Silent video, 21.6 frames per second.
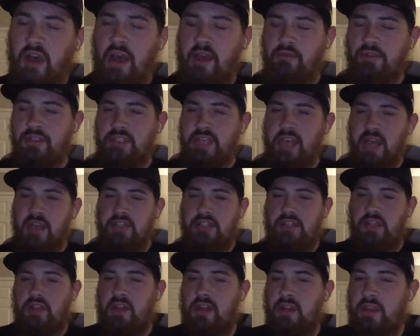was
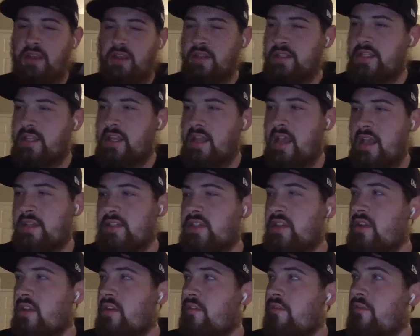actually looking today.
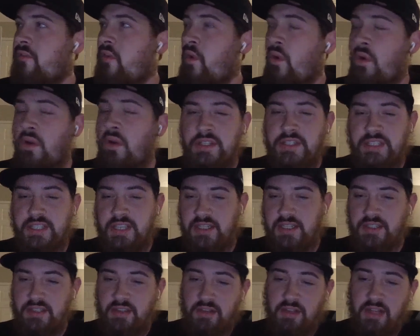So they're
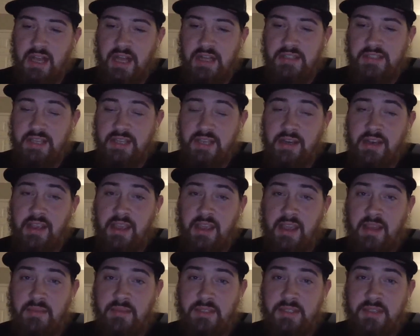4-6 in their last 10
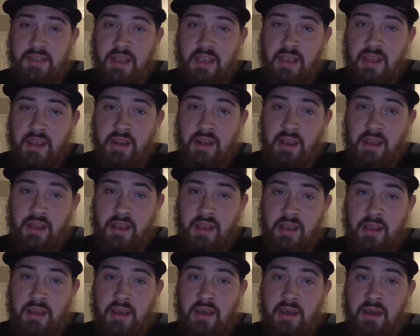games, and
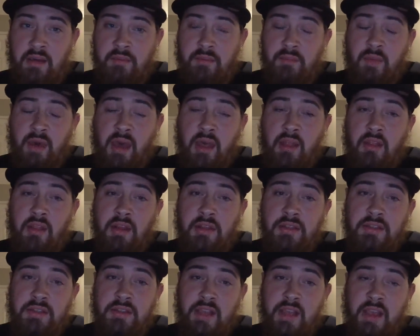I
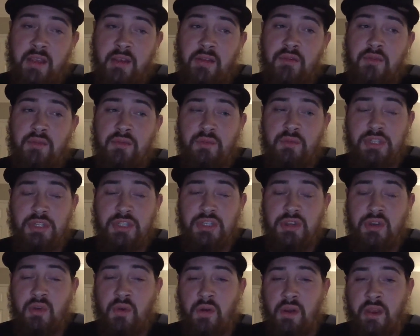looked, and they were
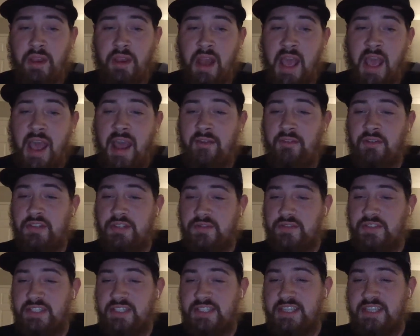scoring an average
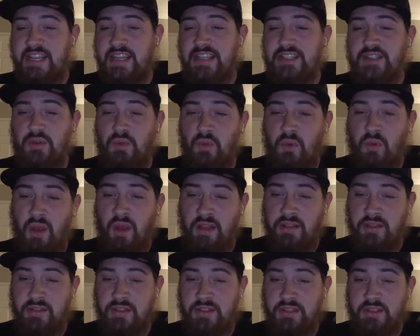of 6
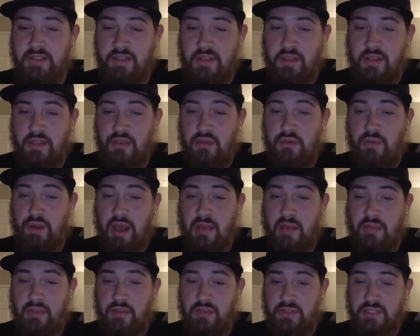runs
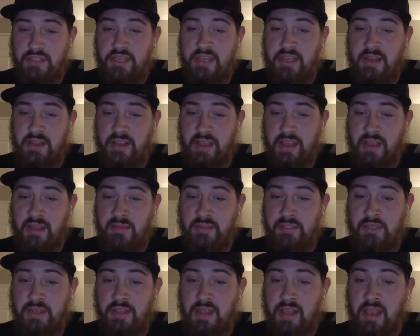throughout those 10
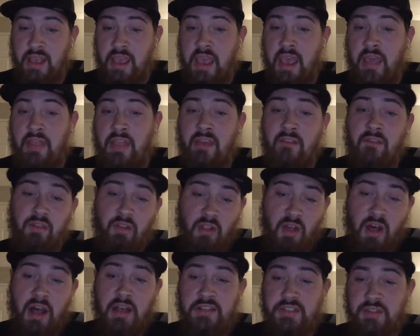games, and they've
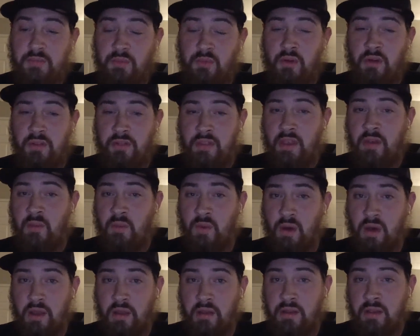lost more than they
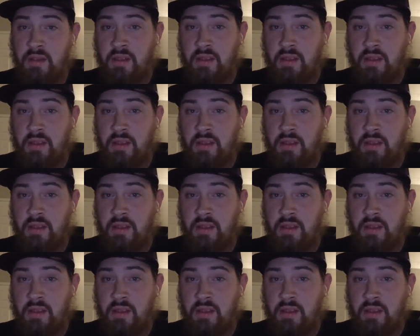won.